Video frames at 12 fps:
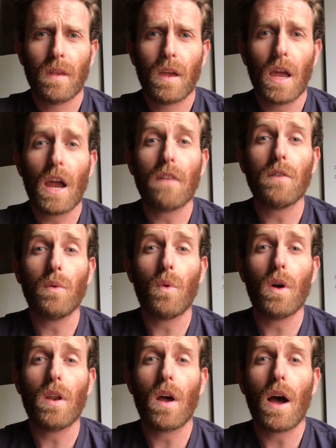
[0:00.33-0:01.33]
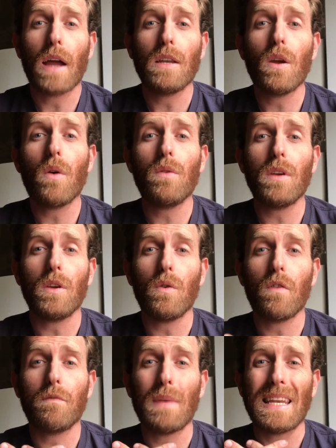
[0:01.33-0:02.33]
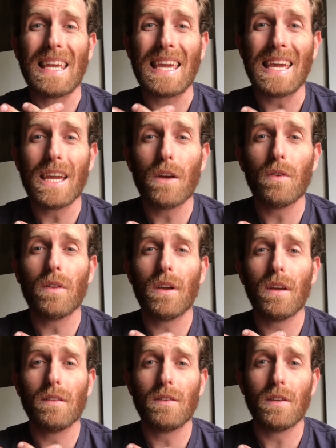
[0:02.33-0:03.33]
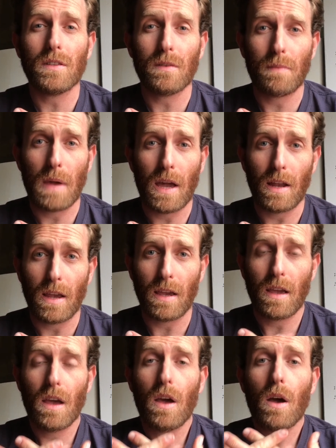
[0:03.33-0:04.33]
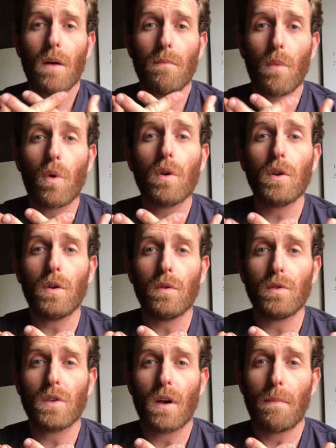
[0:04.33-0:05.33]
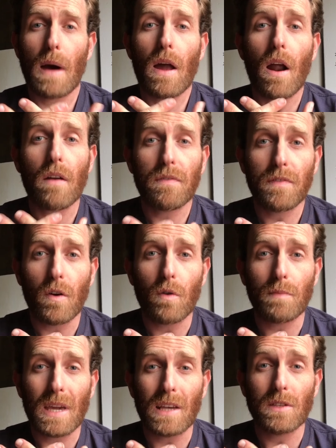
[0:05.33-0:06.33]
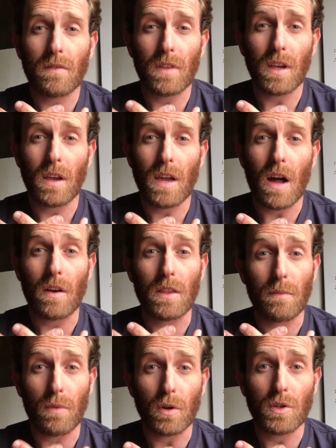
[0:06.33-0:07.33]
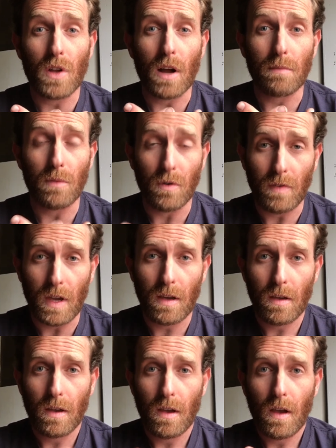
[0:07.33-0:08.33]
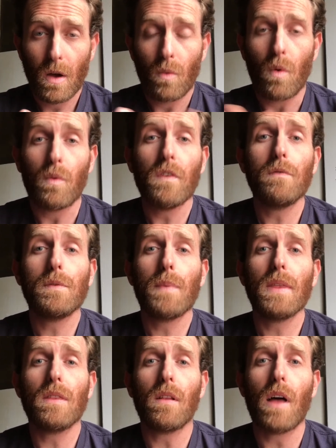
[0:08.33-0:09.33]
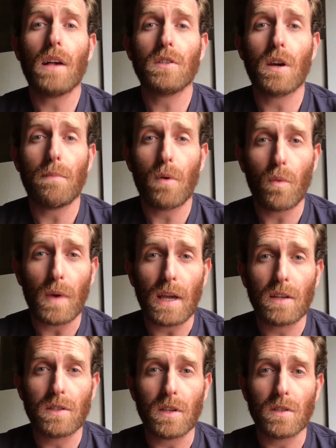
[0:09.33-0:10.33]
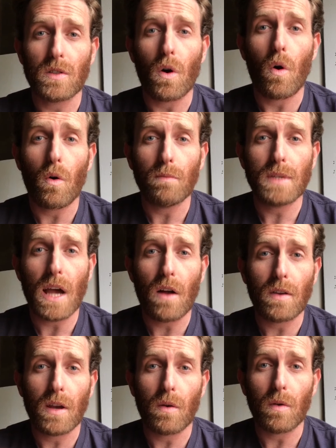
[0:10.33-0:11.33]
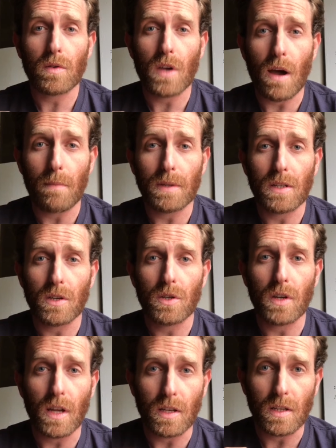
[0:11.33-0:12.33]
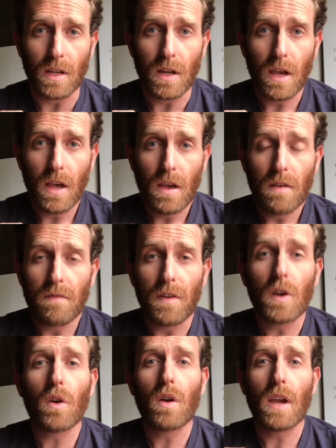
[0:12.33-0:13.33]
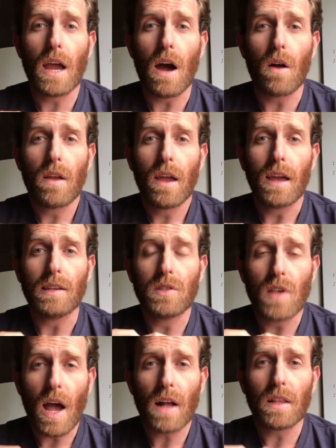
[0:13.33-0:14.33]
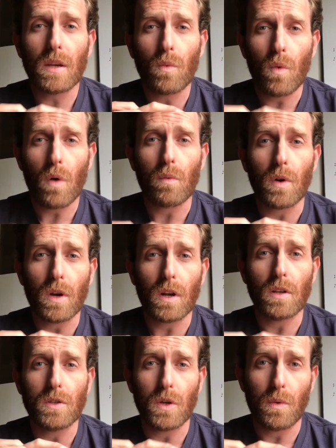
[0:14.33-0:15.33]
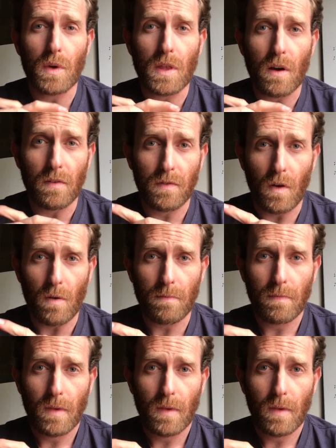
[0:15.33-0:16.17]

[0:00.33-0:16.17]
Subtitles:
Hey everyone, I know that you have been eagerly anticipating more news about our film Kings of Lincoln County, the Brookstock Movie. Well, we've spent the last couple weeks since the Hometown Heroes competition ended figuring out exactly what we're going to do with our film.